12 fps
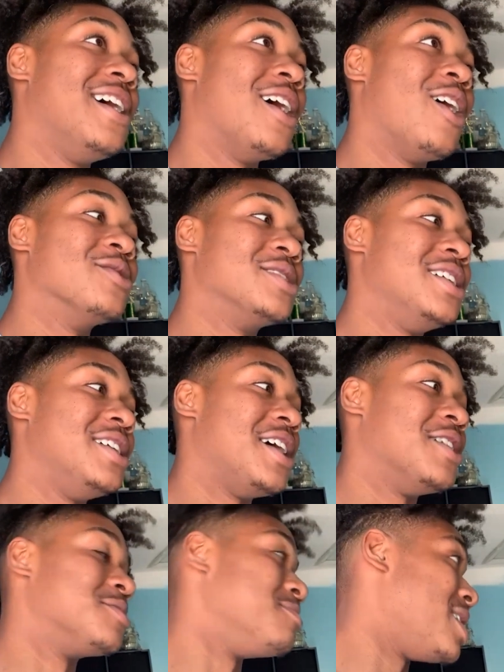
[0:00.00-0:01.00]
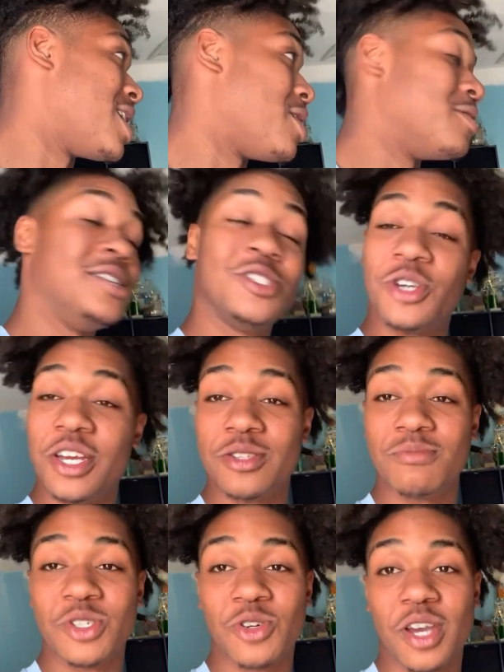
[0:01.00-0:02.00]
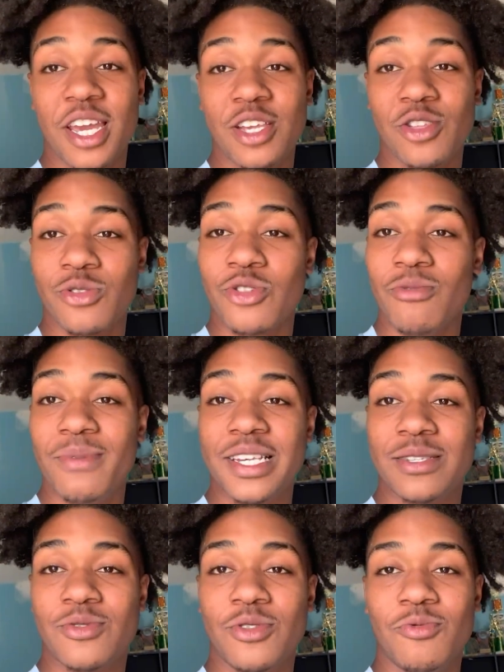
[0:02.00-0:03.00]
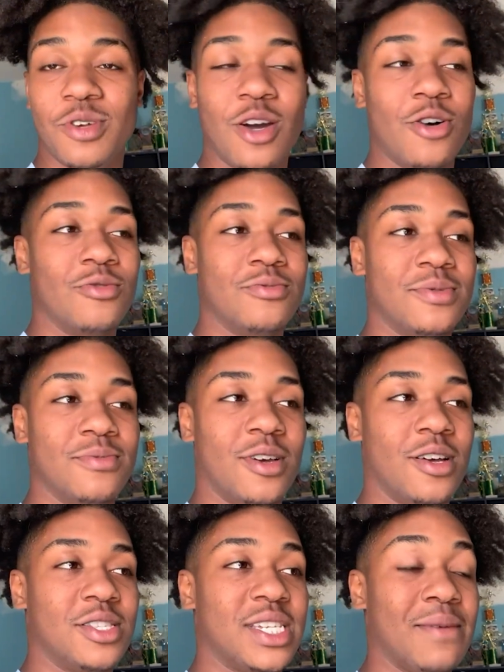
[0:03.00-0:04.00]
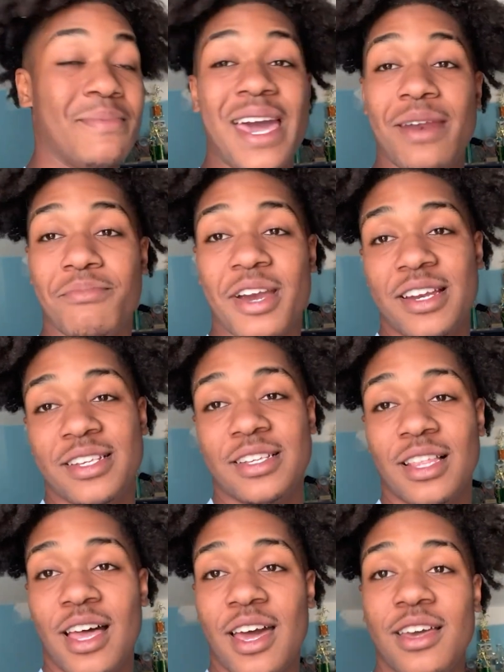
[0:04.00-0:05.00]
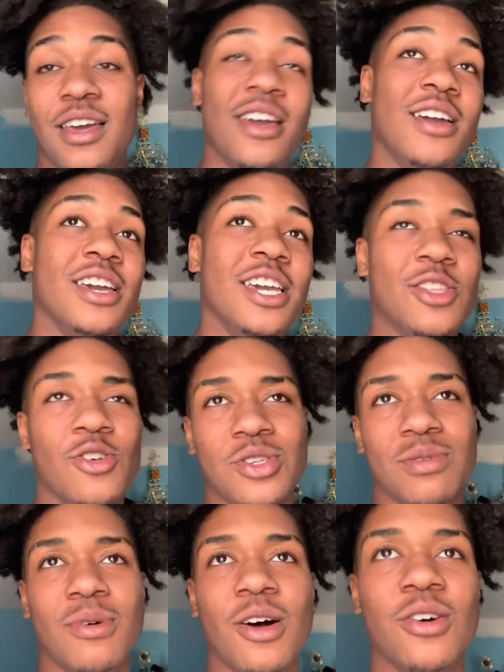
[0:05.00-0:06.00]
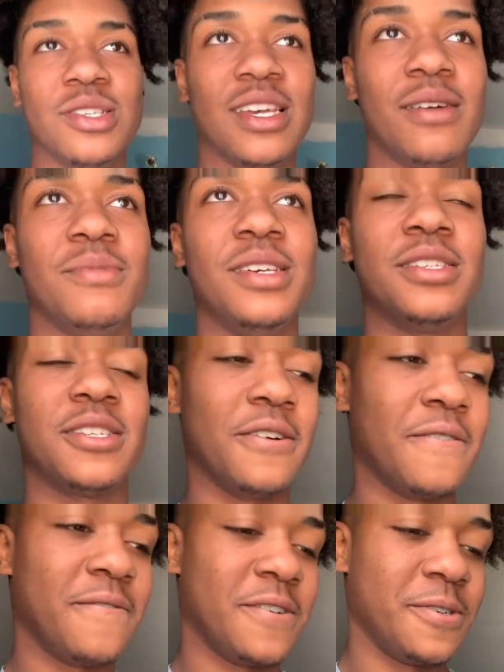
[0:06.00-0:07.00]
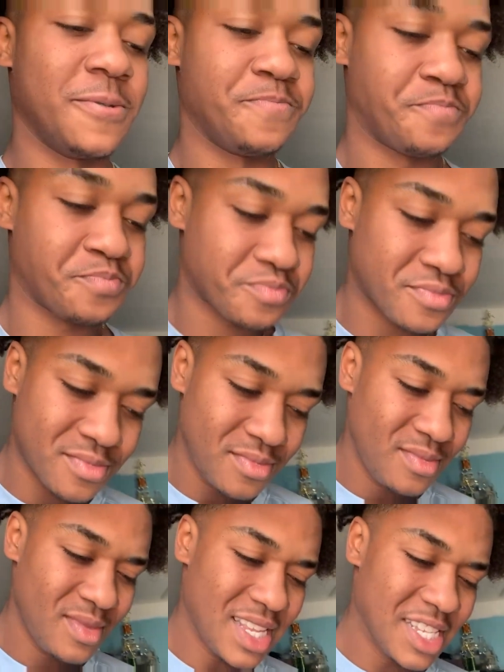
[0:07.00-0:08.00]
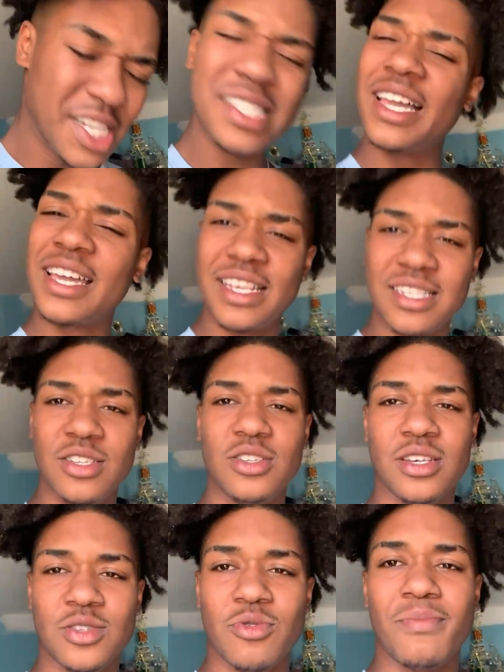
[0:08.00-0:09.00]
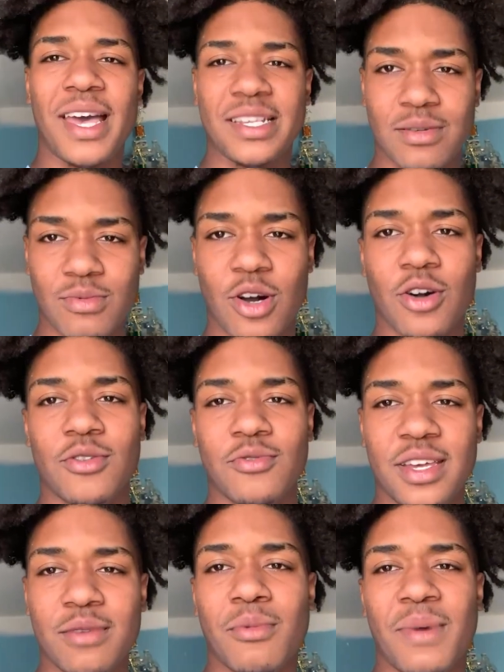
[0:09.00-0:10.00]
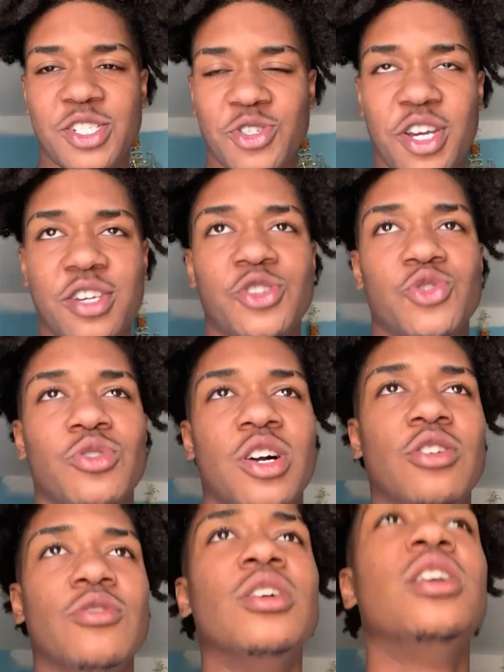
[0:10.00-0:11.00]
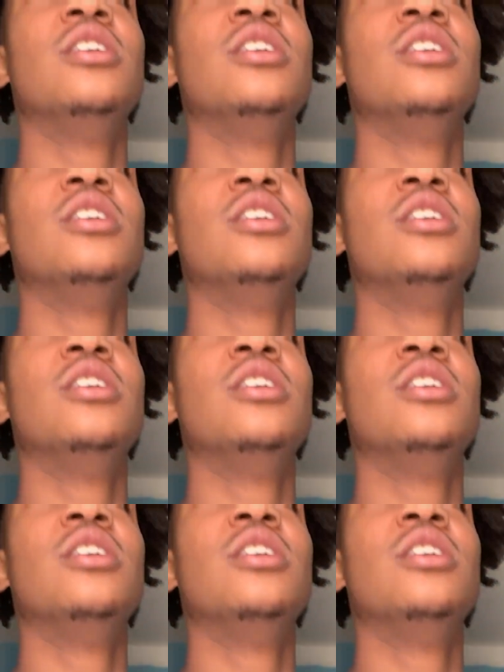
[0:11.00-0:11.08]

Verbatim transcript: also, he helps me out. He helps me train, you know, throw base. We go uh, take batting practice a lot. He throws the balls at me and stuff. Um, just like as he does with basketball, him and my trainer, Drew Cone,